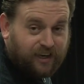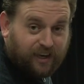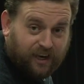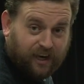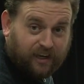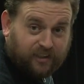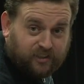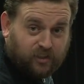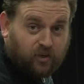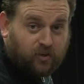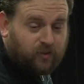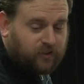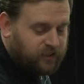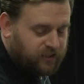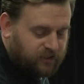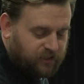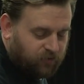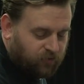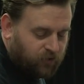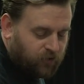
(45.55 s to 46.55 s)
as
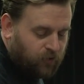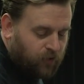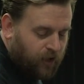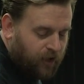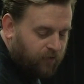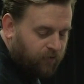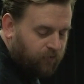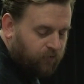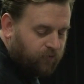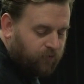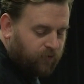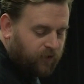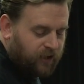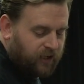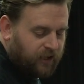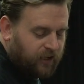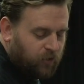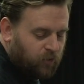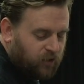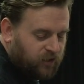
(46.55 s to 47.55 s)
always, if you have
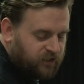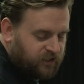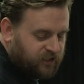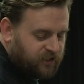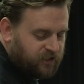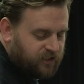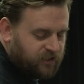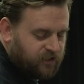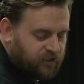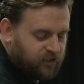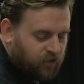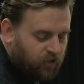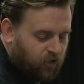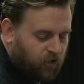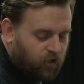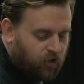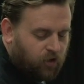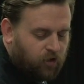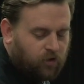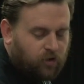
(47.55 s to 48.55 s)
any questions
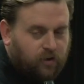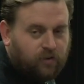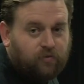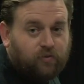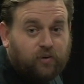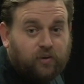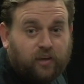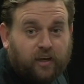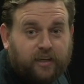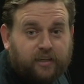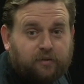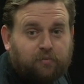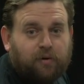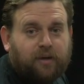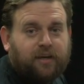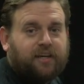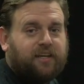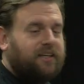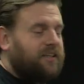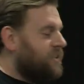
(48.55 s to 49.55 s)
or if you'd like to
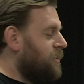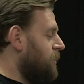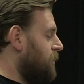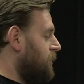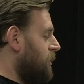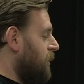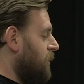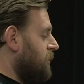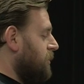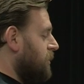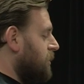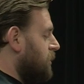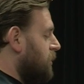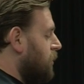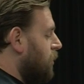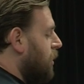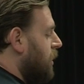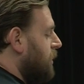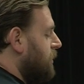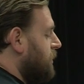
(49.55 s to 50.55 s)
make any suggestions or
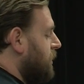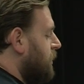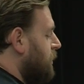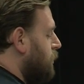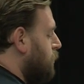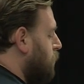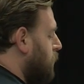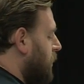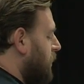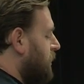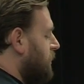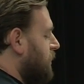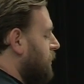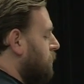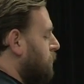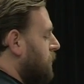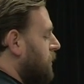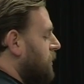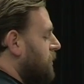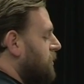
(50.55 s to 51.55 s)
ask us to paint
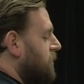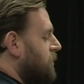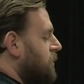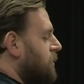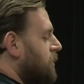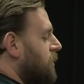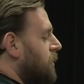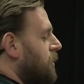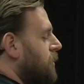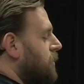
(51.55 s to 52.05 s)
something, just